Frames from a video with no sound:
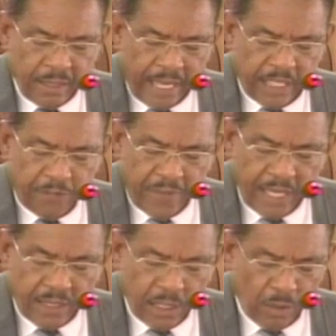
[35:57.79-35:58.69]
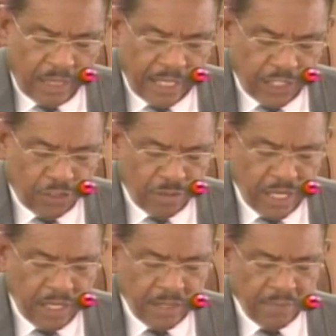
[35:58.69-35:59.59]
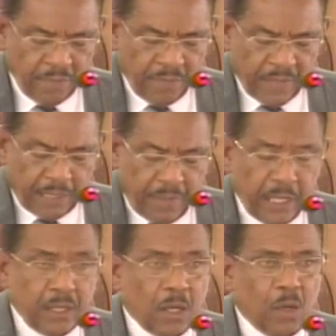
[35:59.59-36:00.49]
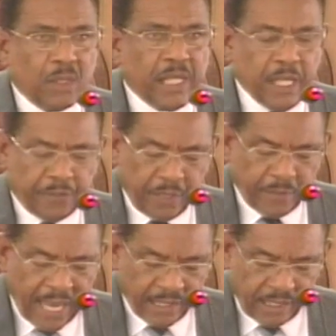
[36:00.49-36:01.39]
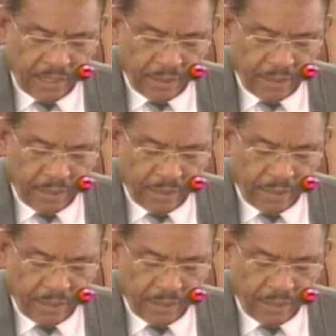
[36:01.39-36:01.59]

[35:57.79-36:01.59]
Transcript: an event in our history that many now take for granted.